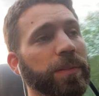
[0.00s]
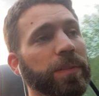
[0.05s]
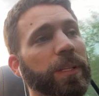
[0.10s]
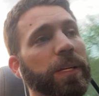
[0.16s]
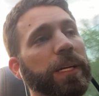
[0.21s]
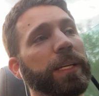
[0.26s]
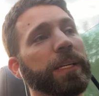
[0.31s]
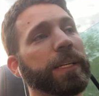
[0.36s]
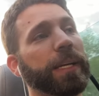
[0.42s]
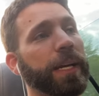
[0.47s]

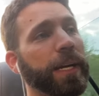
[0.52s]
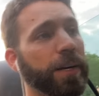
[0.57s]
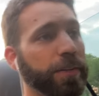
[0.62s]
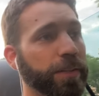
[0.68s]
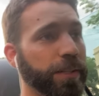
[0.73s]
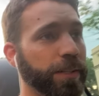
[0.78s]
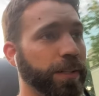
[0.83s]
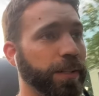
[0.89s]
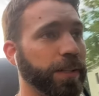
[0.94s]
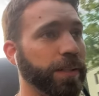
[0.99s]
like
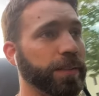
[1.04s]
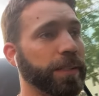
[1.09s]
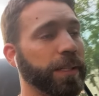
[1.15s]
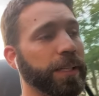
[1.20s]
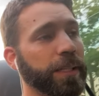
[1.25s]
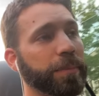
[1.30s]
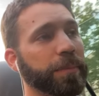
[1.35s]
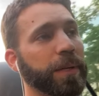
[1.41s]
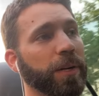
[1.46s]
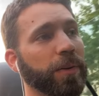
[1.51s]
alcohol,
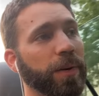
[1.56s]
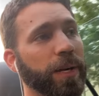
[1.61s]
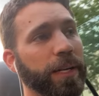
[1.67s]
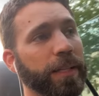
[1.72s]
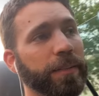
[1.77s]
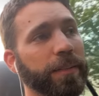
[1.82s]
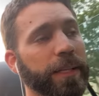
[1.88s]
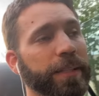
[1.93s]
like marijuana.